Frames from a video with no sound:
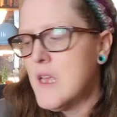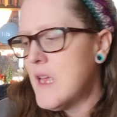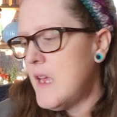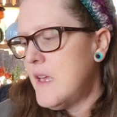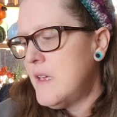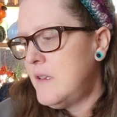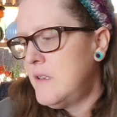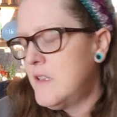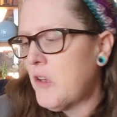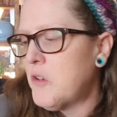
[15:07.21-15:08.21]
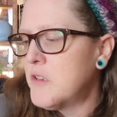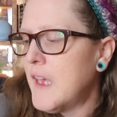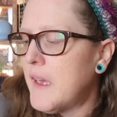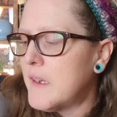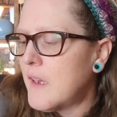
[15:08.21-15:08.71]
And so,
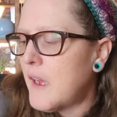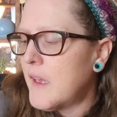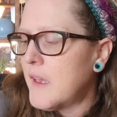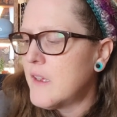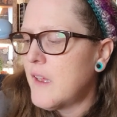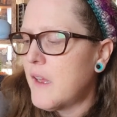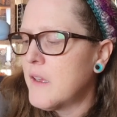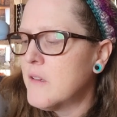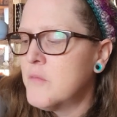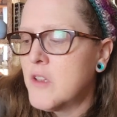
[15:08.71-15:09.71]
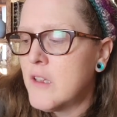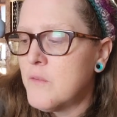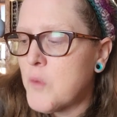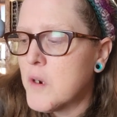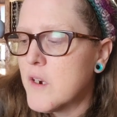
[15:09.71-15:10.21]
yeah, I am looking
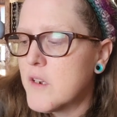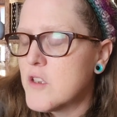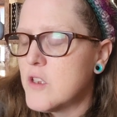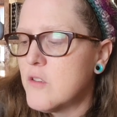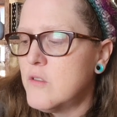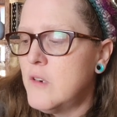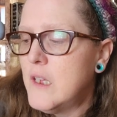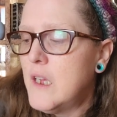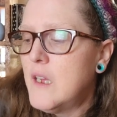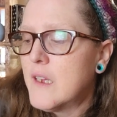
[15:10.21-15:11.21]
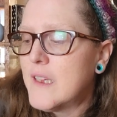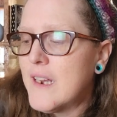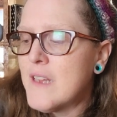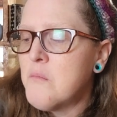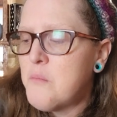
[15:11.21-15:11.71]
forward to
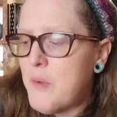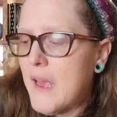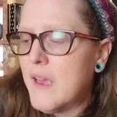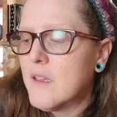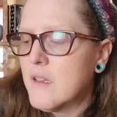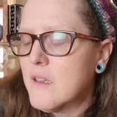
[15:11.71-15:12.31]
getting back